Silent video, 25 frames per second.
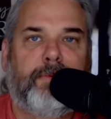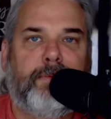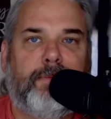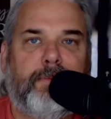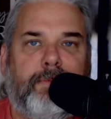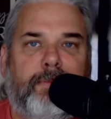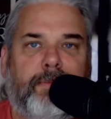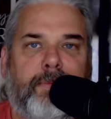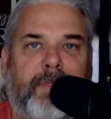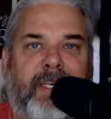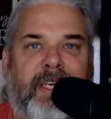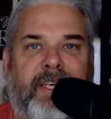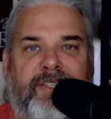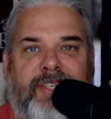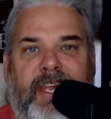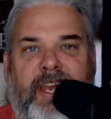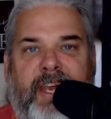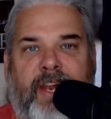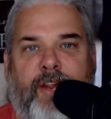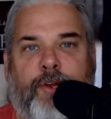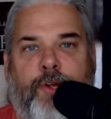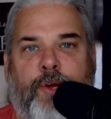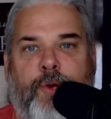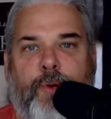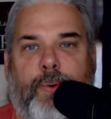Because they
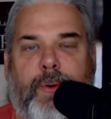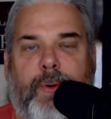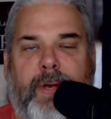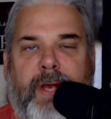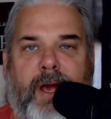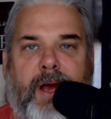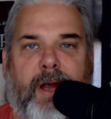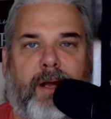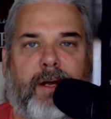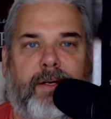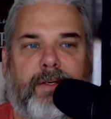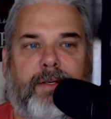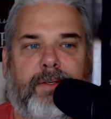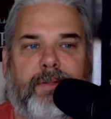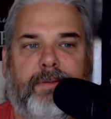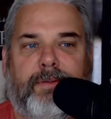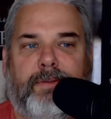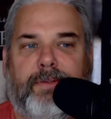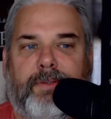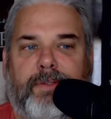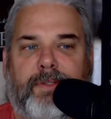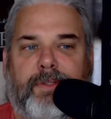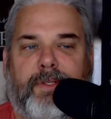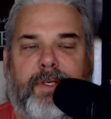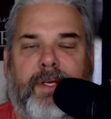don't know who we are.
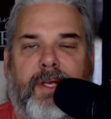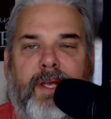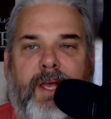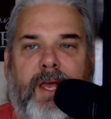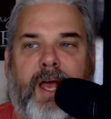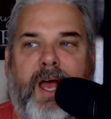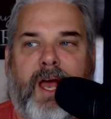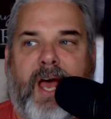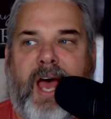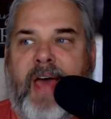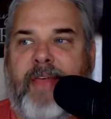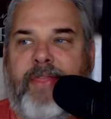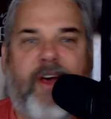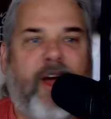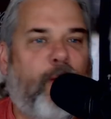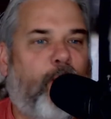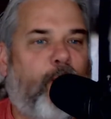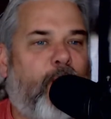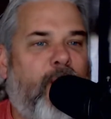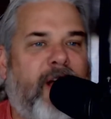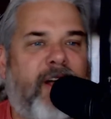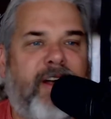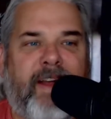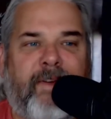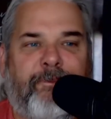I thought
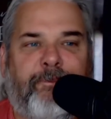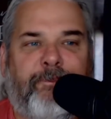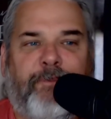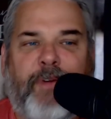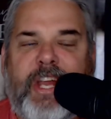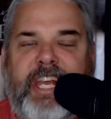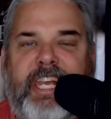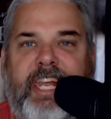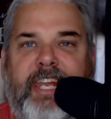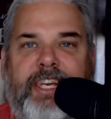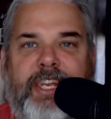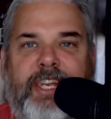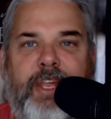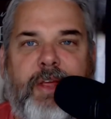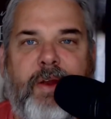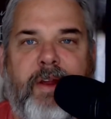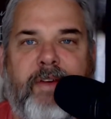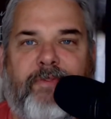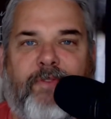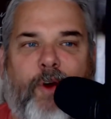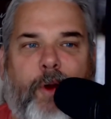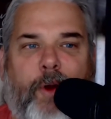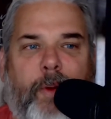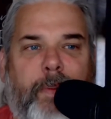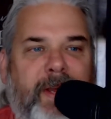wearing a freaking
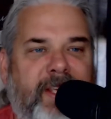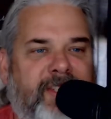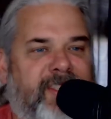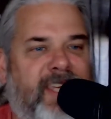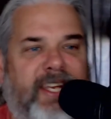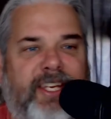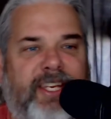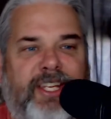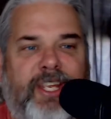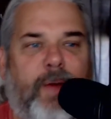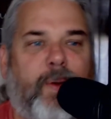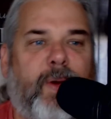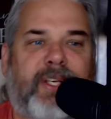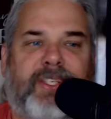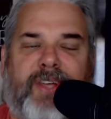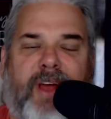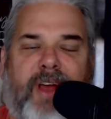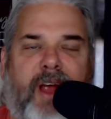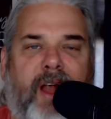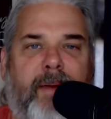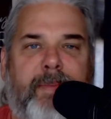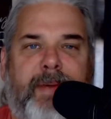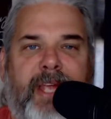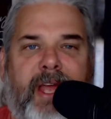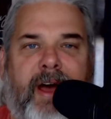uniform that said U.S.
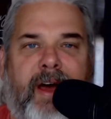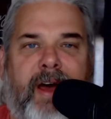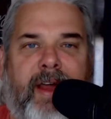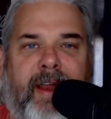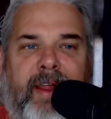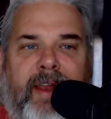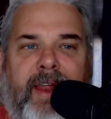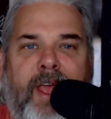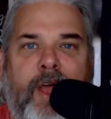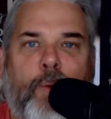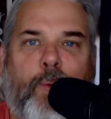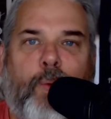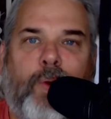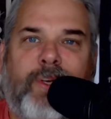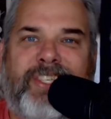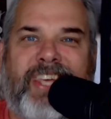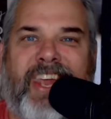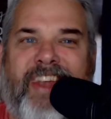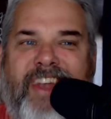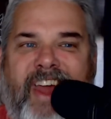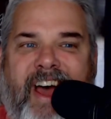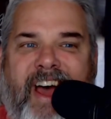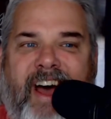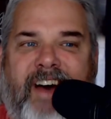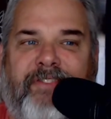Army on it was
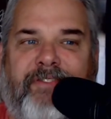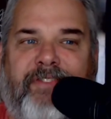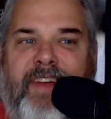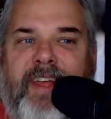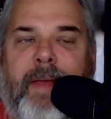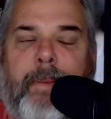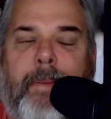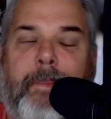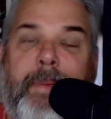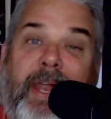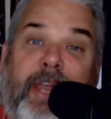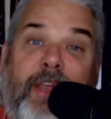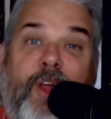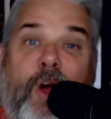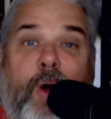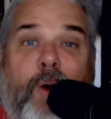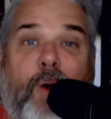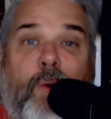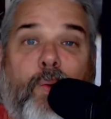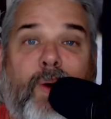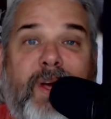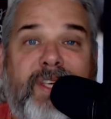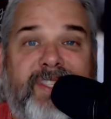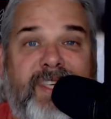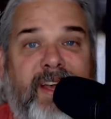enough. But no,
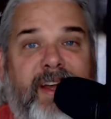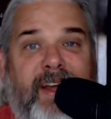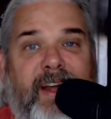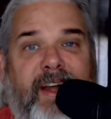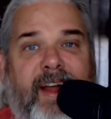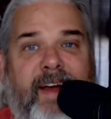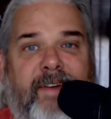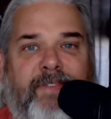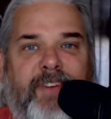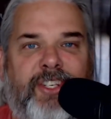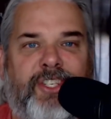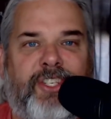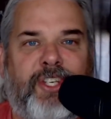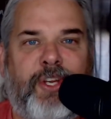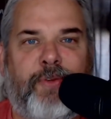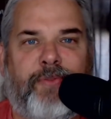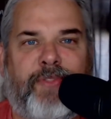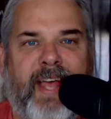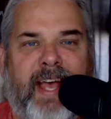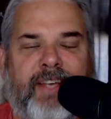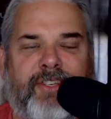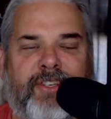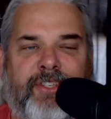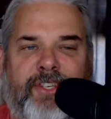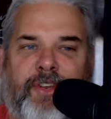it wasn't enough in
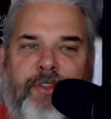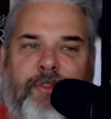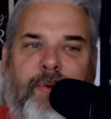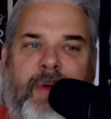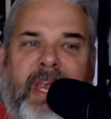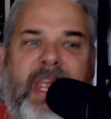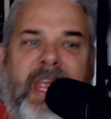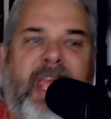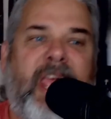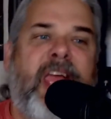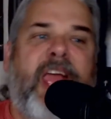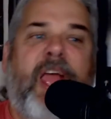2003.